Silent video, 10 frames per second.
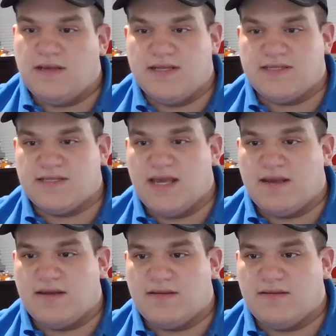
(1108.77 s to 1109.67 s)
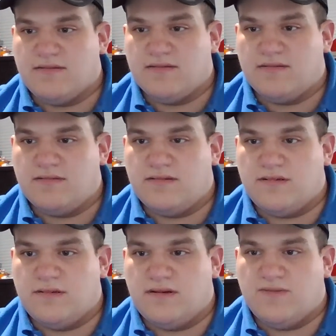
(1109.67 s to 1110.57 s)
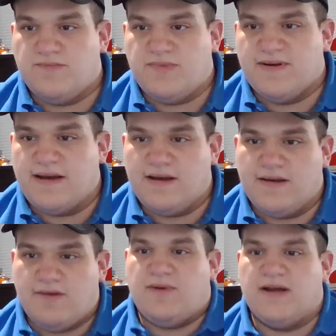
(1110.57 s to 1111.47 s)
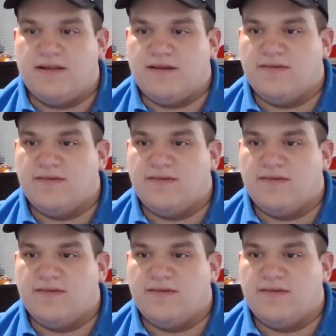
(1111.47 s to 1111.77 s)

It's like a whole bunch.